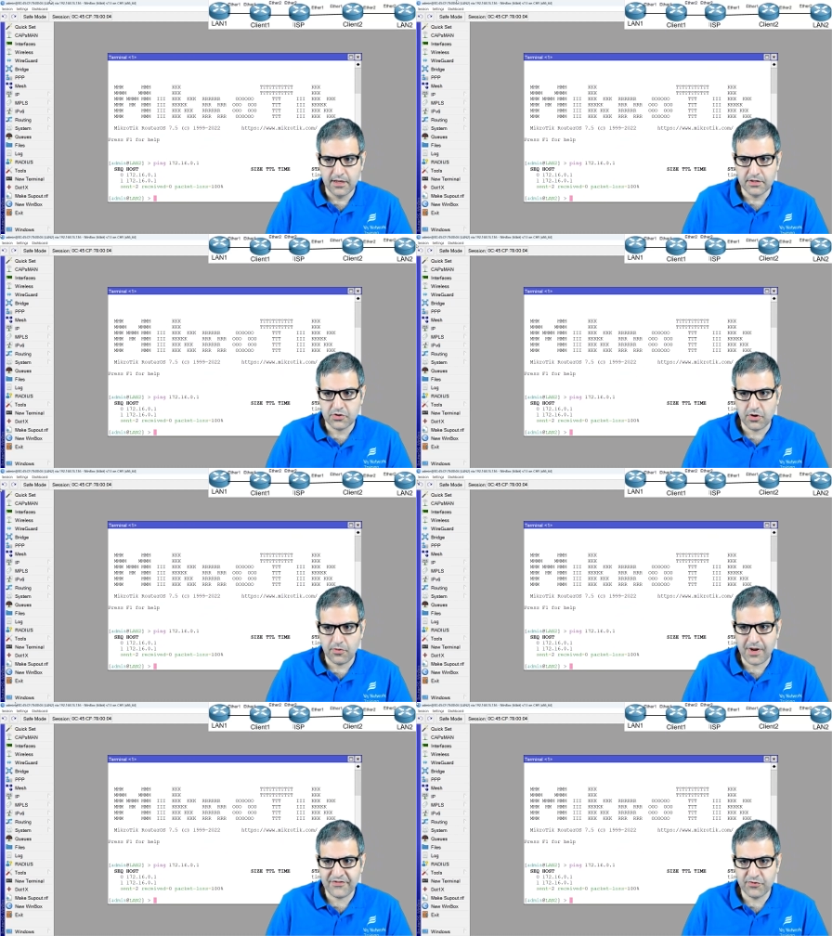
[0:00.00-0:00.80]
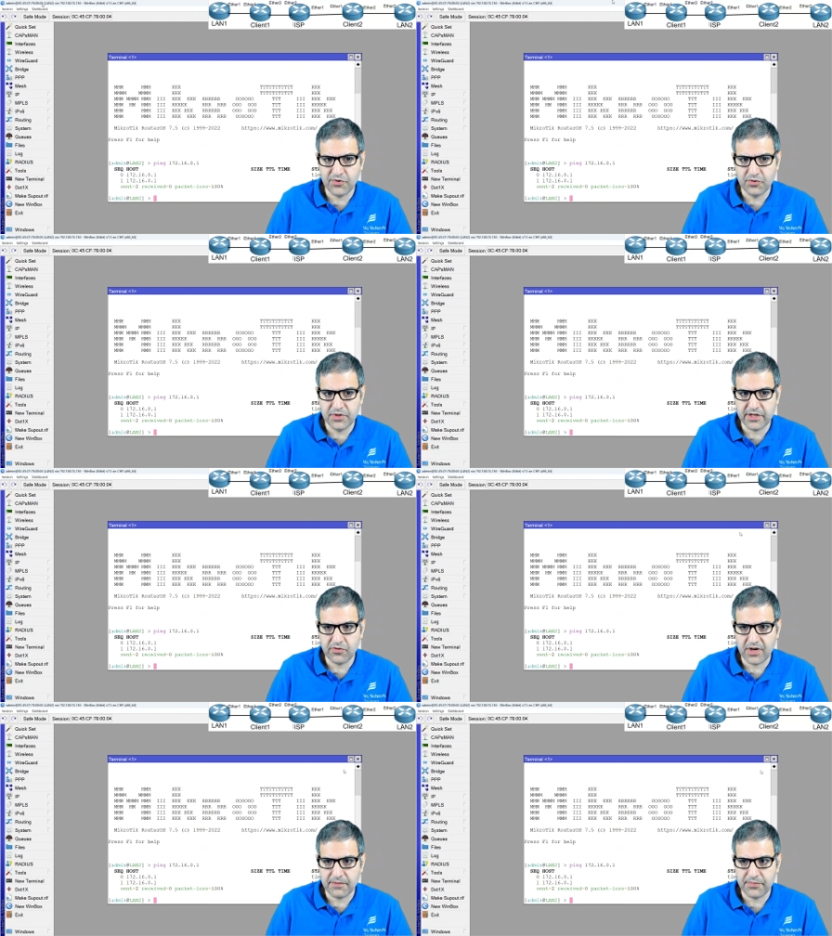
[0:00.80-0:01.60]
So after we do the
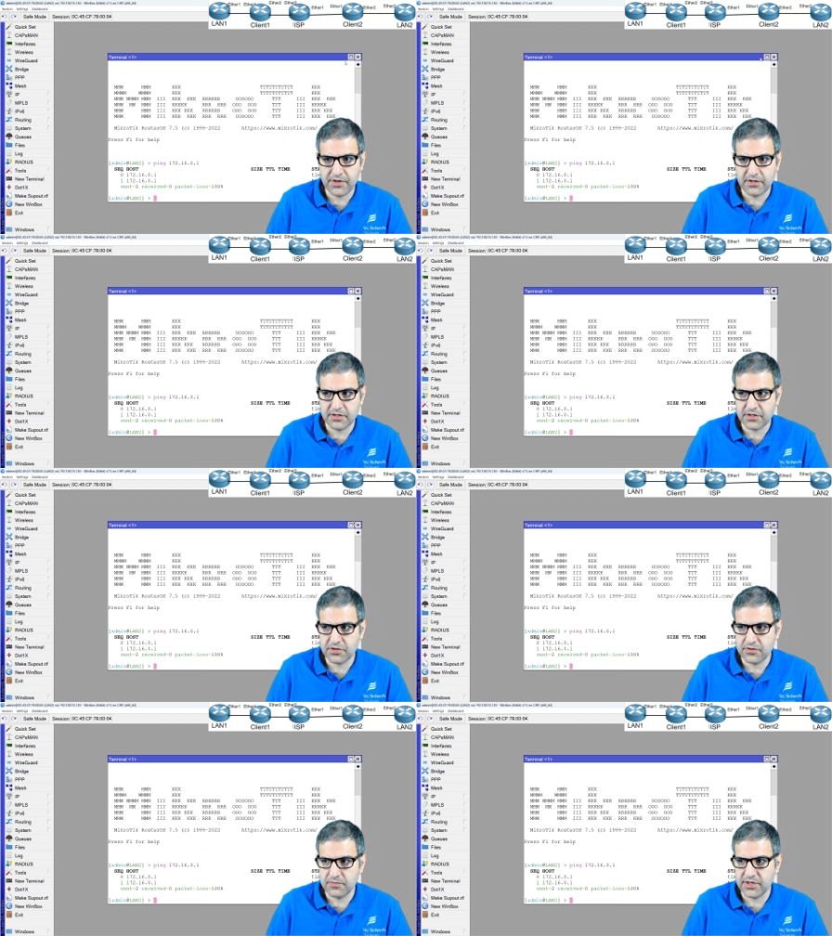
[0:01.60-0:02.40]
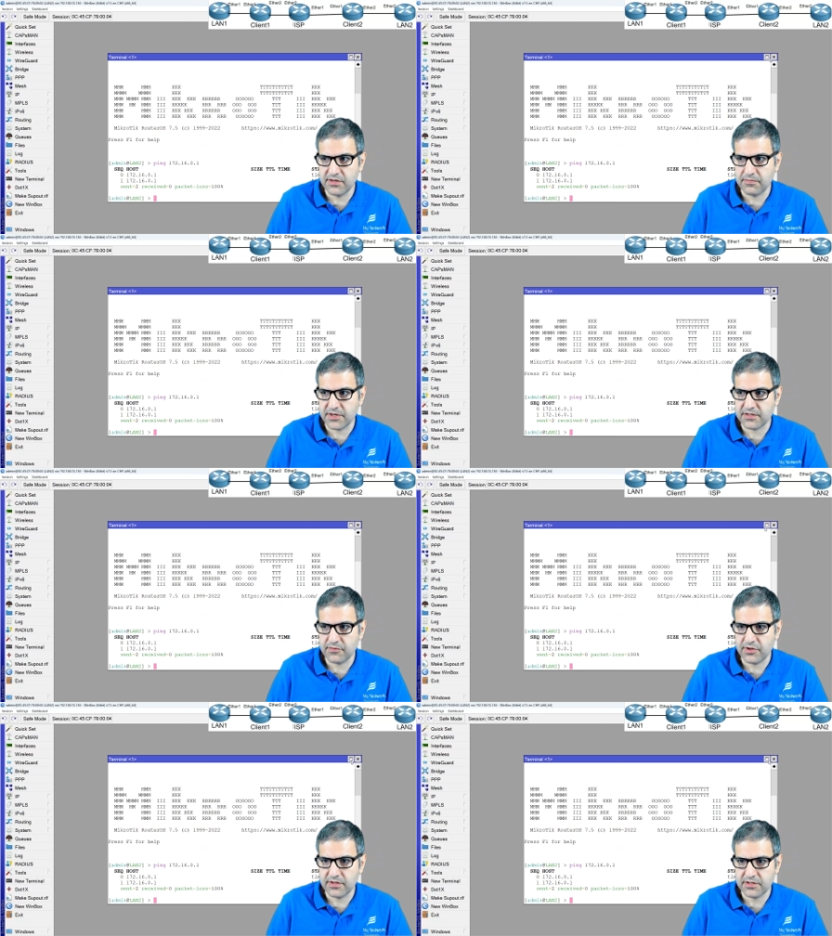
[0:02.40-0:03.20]
EOIP, this should be
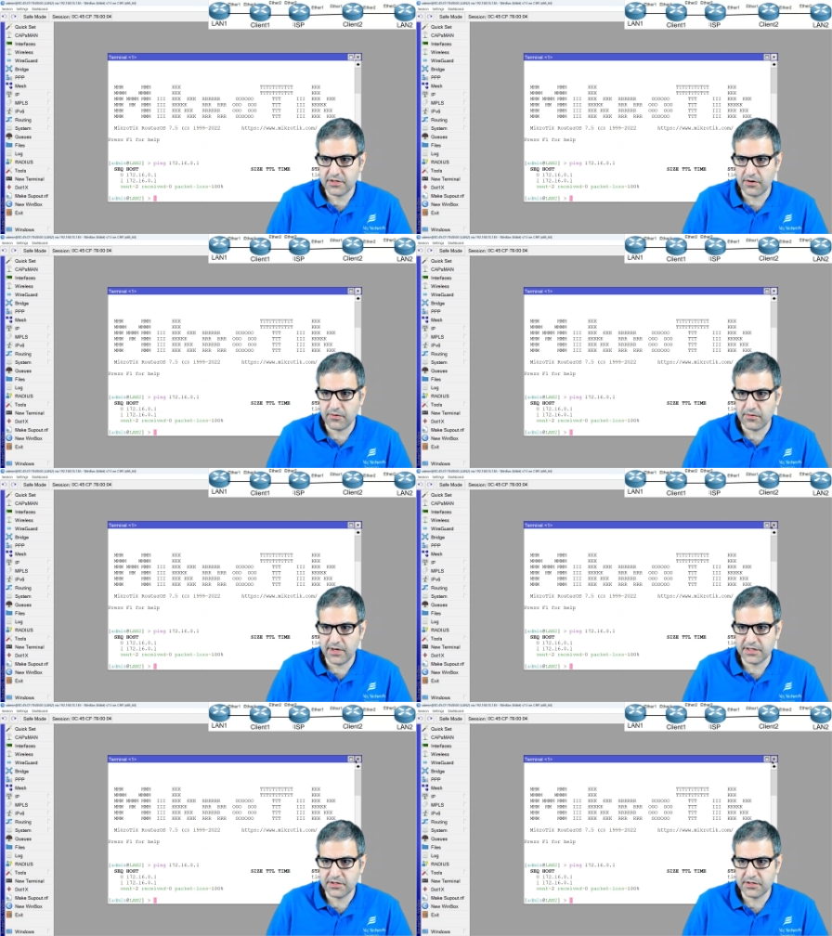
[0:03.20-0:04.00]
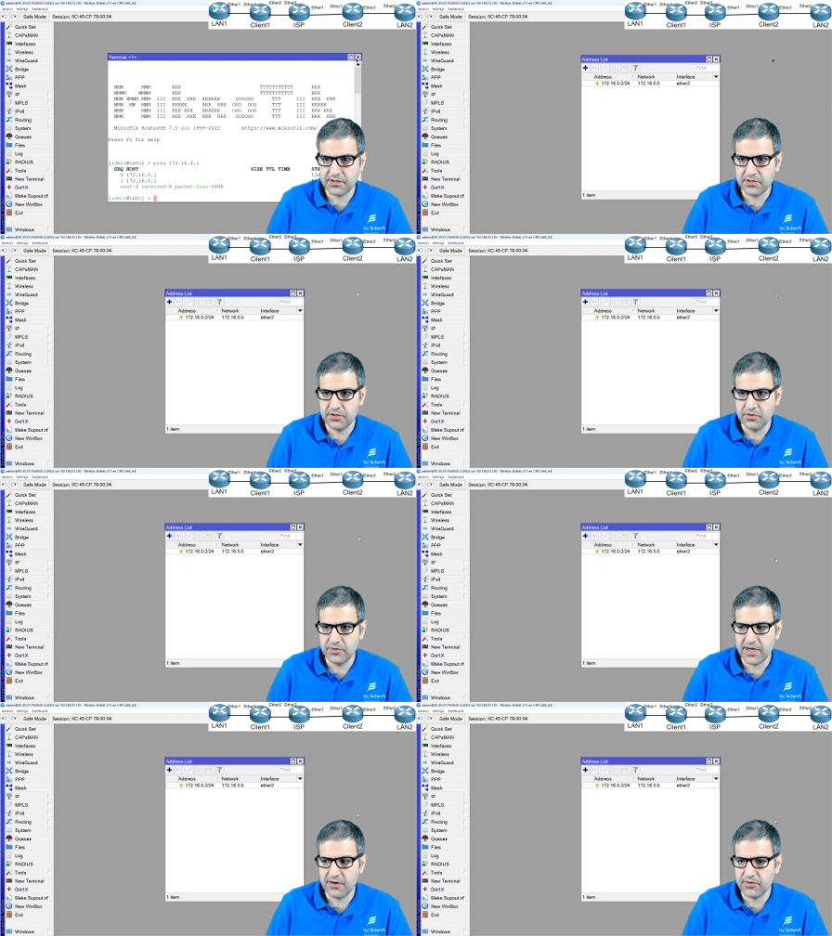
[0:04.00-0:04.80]
possible. So let's do
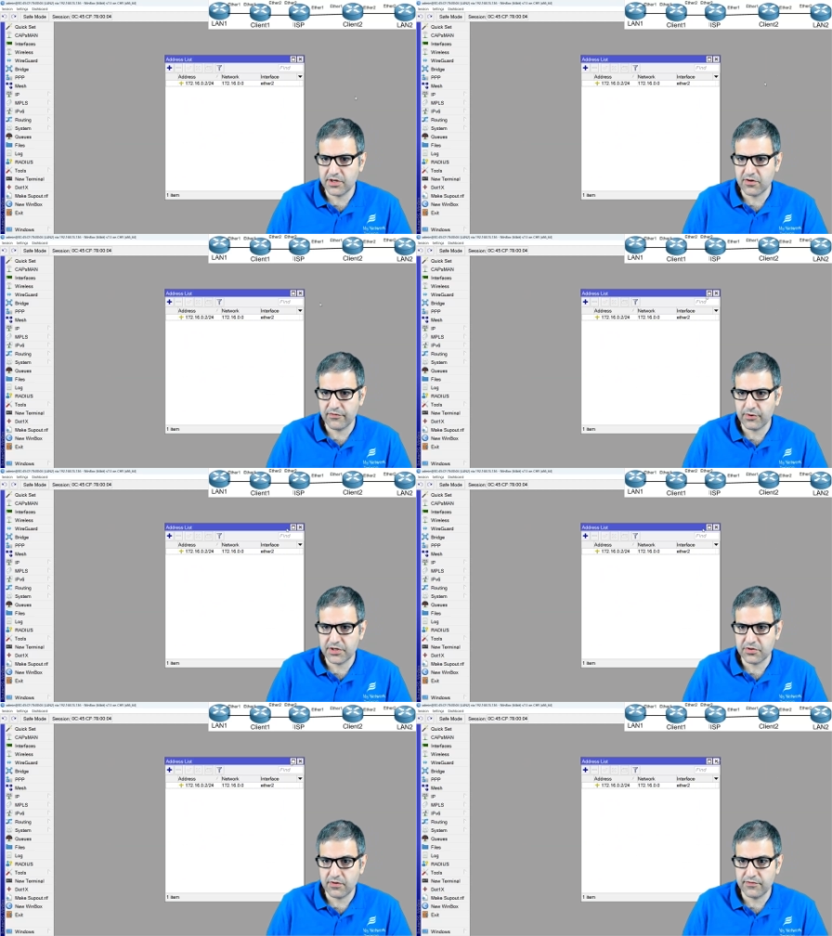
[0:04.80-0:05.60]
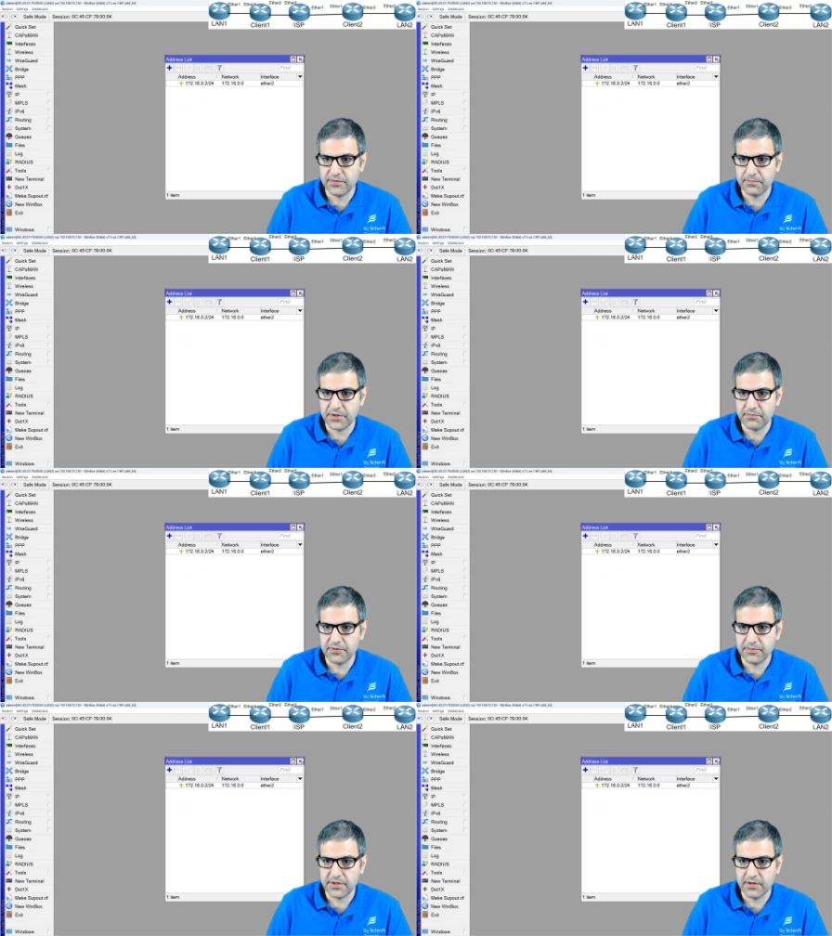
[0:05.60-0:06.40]
now the configuration of the
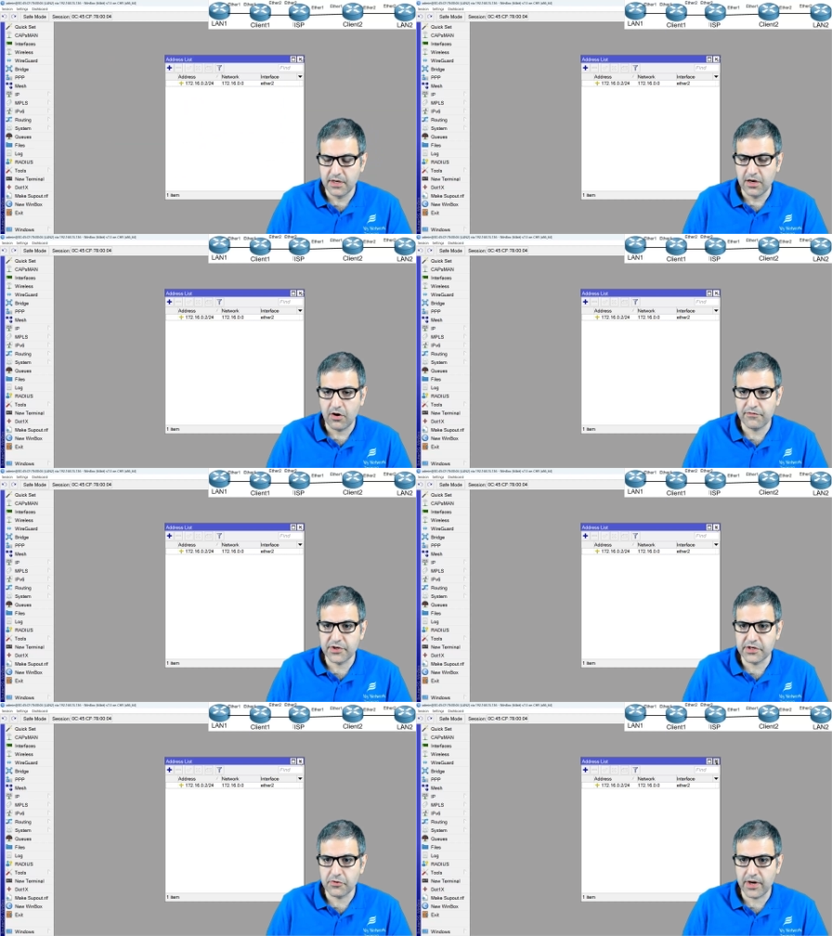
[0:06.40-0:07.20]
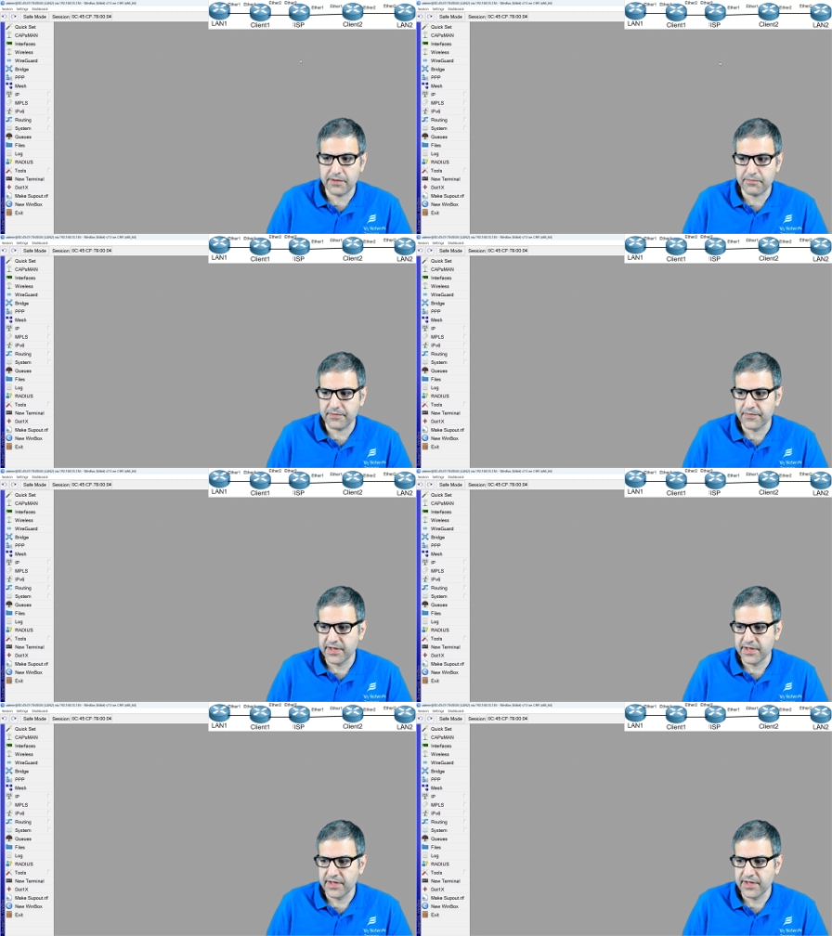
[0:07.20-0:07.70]
PPP of the EOIP.